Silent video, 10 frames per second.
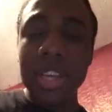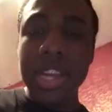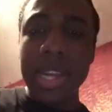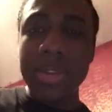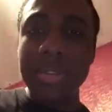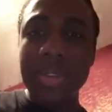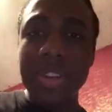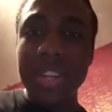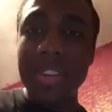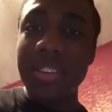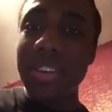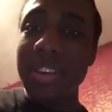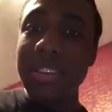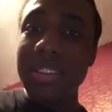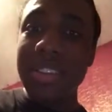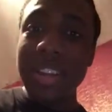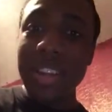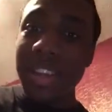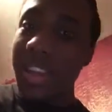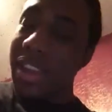and I was going to kindergarten,
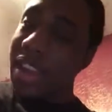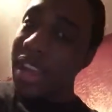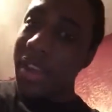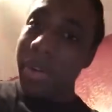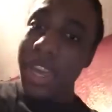and I